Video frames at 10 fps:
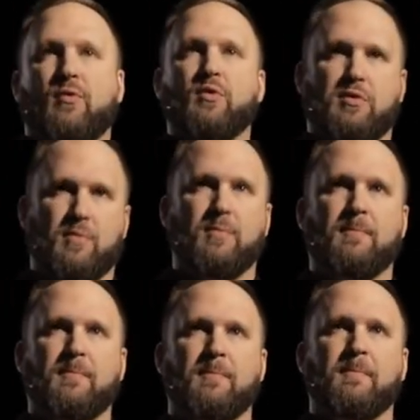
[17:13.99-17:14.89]
you.
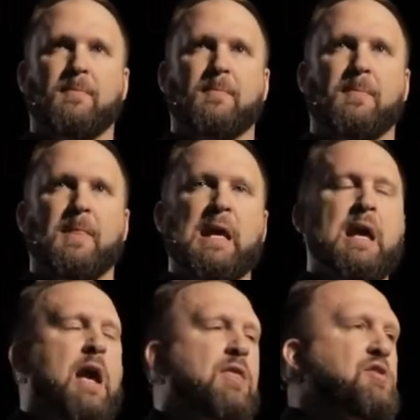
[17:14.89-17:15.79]

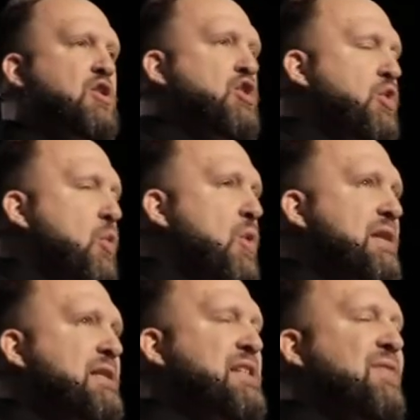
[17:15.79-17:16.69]
And there's a
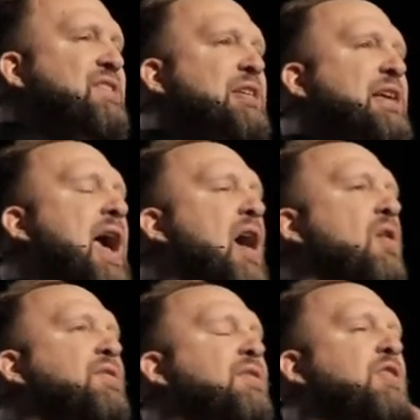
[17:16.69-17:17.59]
choice that you have to
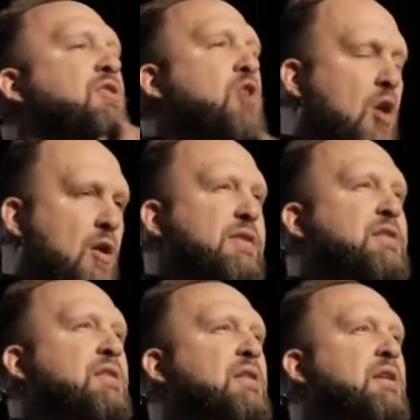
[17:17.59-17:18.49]
count the
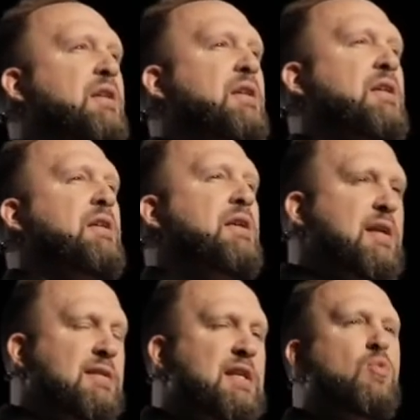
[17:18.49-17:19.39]
cost.
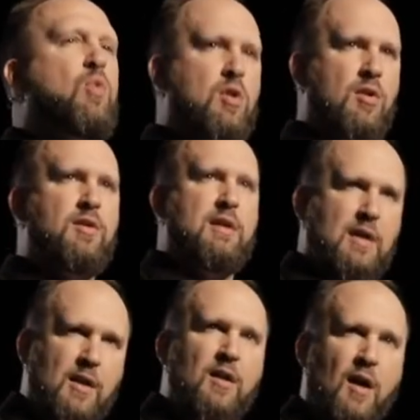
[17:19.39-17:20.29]
Is he worthy
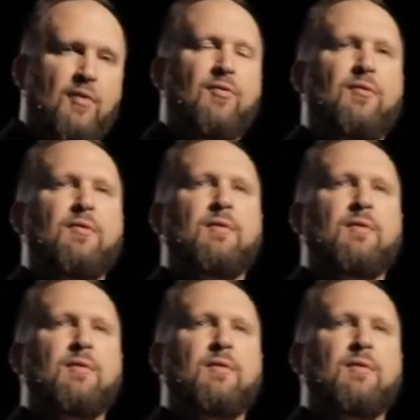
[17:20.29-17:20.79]
enough